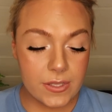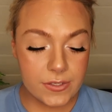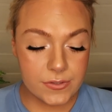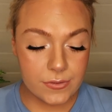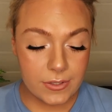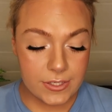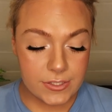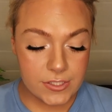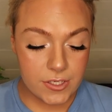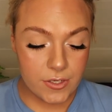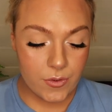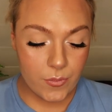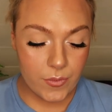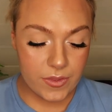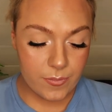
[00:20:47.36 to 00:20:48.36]
that's what I
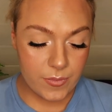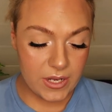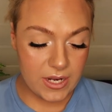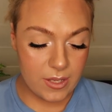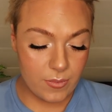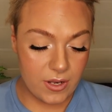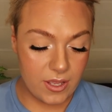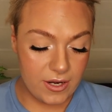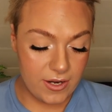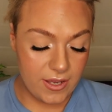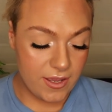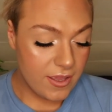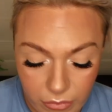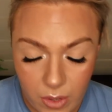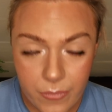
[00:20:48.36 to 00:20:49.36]
do with my lip
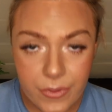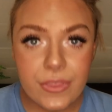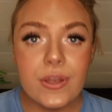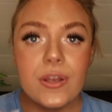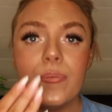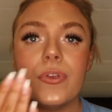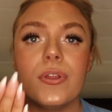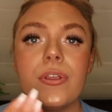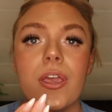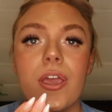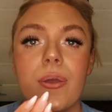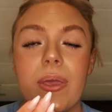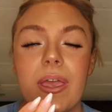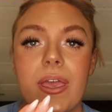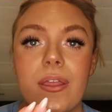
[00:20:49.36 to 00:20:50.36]
liner. But then I'm gonna
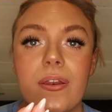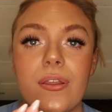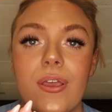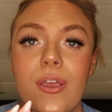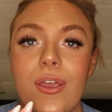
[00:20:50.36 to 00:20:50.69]
go in,